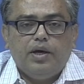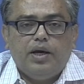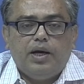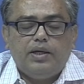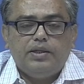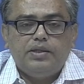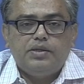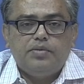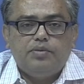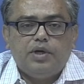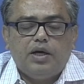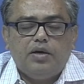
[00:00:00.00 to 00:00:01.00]
At the same
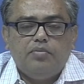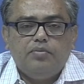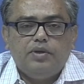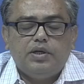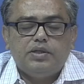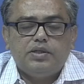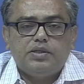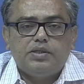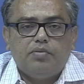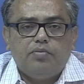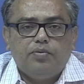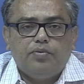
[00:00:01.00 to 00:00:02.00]
time, there is a
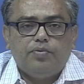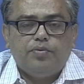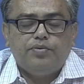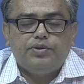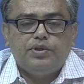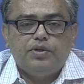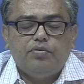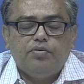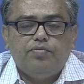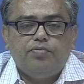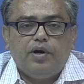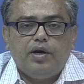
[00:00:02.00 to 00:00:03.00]
some of the provision you will
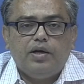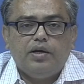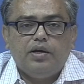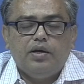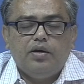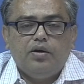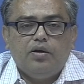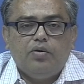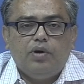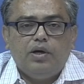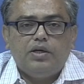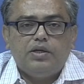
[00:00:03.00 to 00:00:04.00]
find
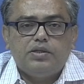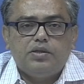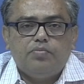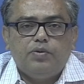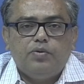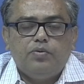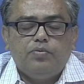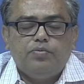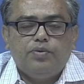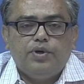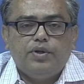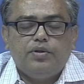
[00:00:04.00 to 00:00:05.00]
quite resemble
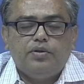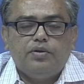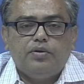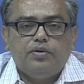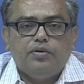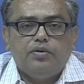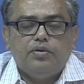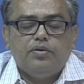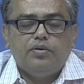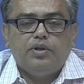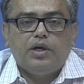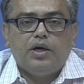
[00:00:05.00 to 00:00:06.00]
with
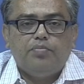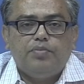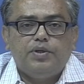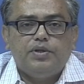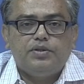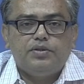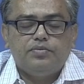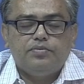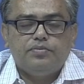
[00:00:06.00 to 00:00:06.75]
the companies.